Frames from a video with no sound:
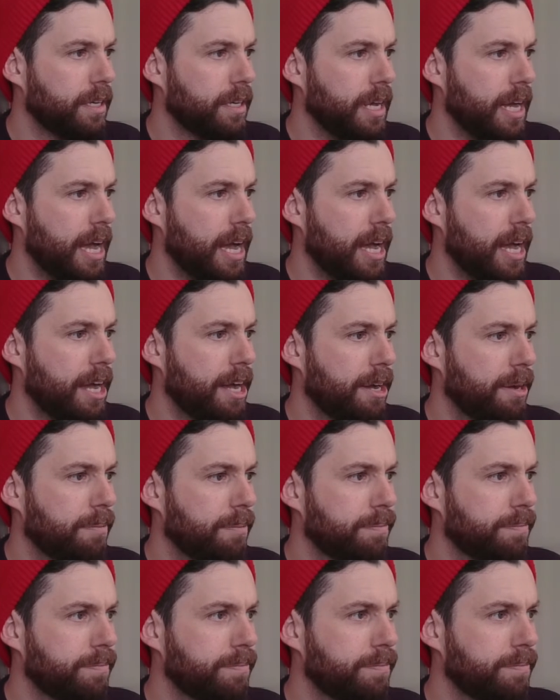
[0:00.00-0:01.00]

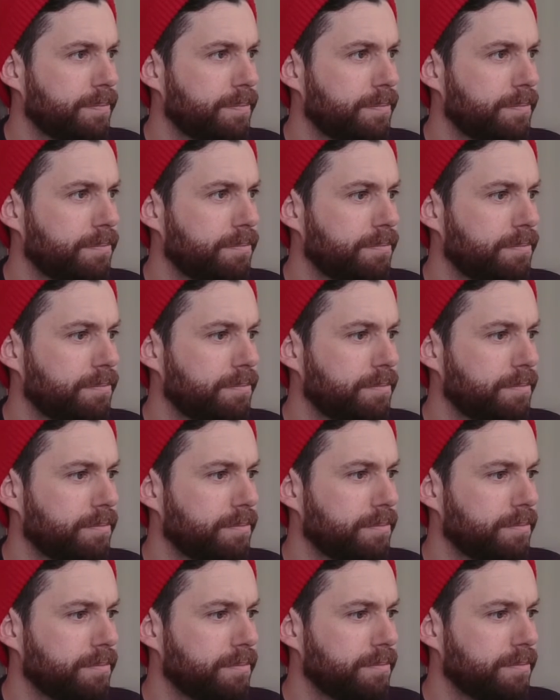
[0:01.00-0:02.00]
I
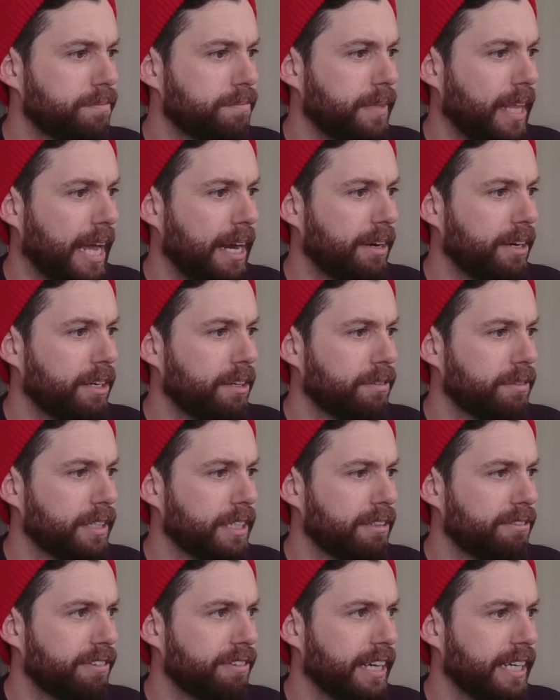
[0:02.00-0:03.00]
don't know if we're
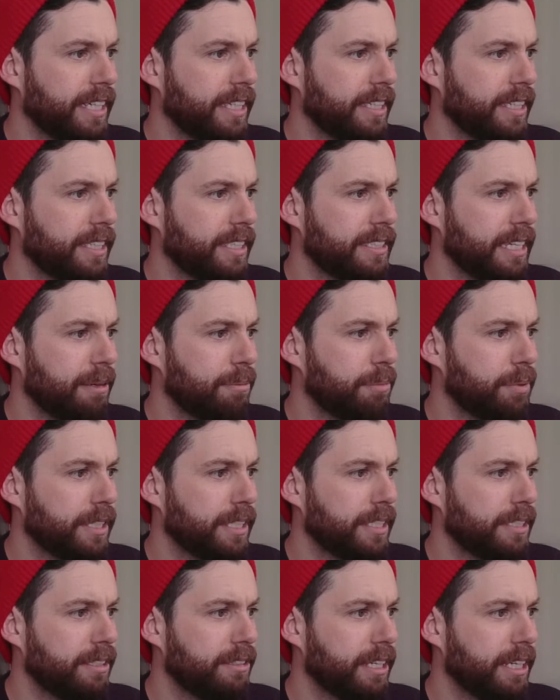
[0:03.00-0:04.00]
going to find a good example,
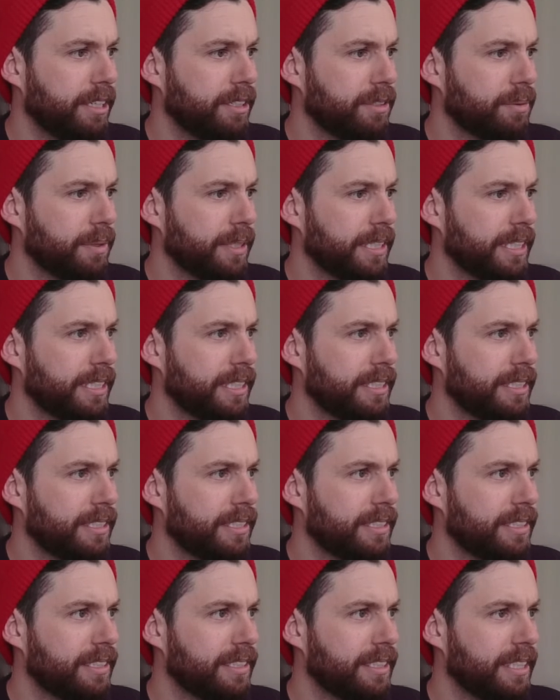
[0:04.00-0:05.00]
and who knows where this
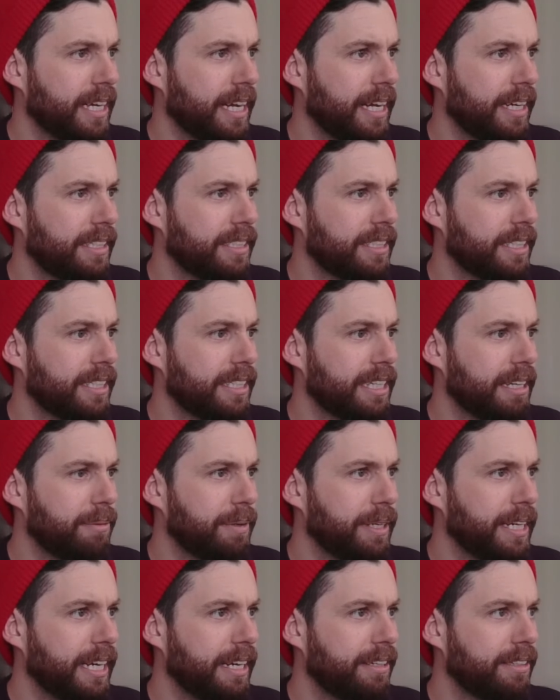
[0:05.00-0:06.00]
is. God, it's going to take
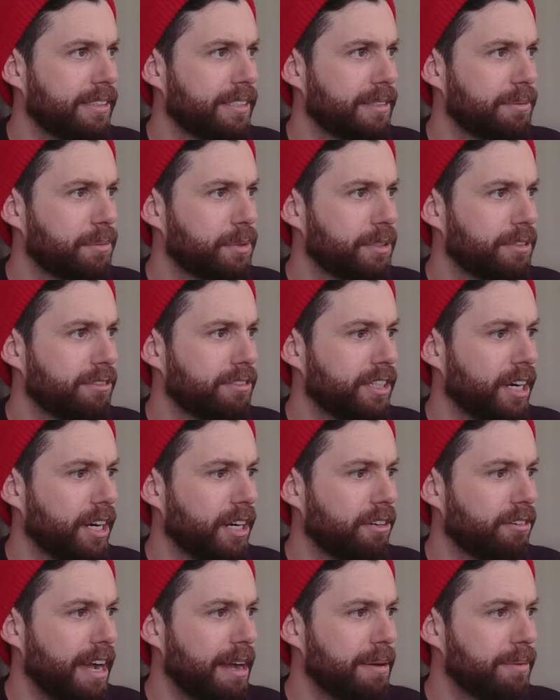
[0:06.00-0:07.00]
me down some sort of
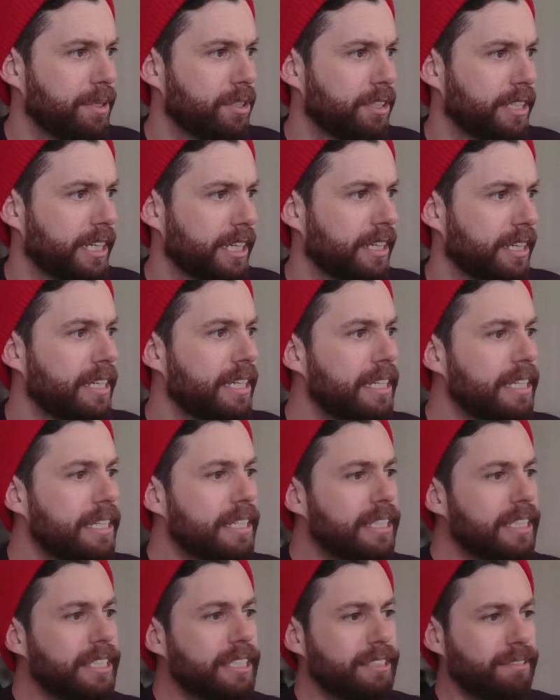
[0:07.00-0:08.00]
dark rabbit hole here.
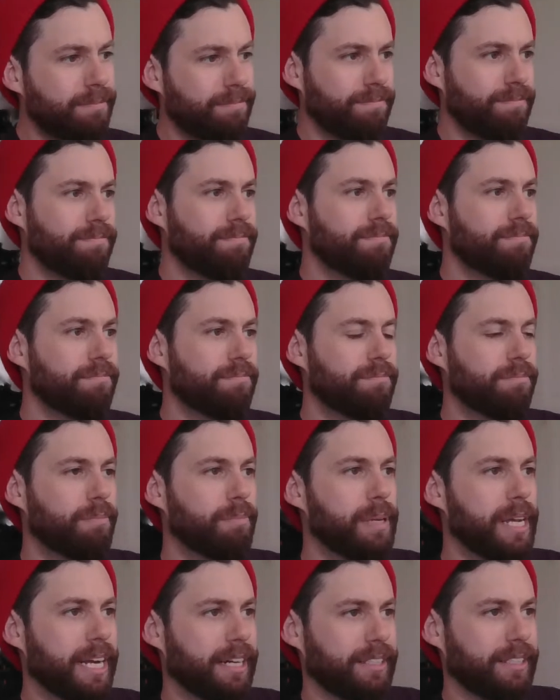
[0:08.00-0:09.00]

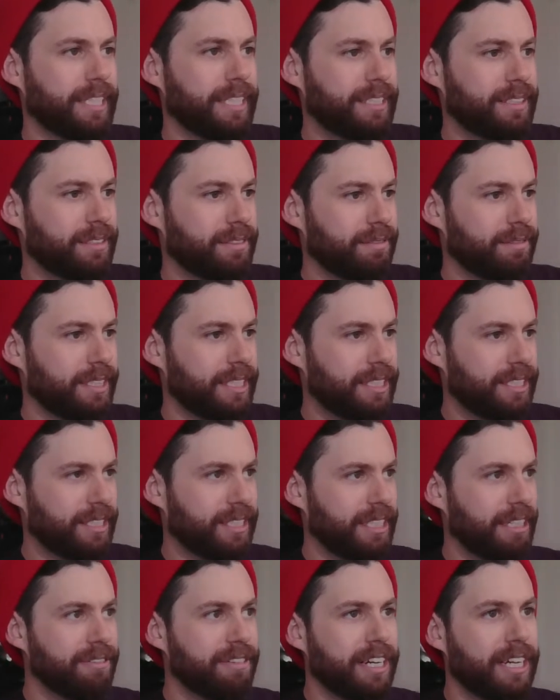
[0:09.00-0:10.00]
Here, let's just
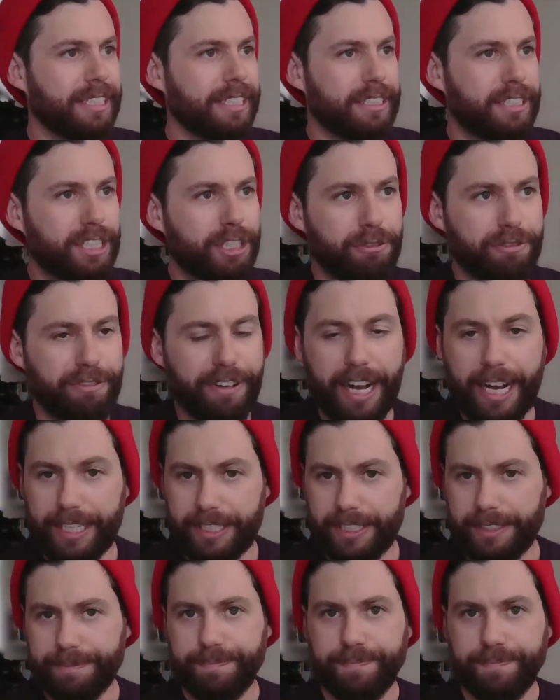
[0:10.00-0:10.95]
leave it on this cute fox.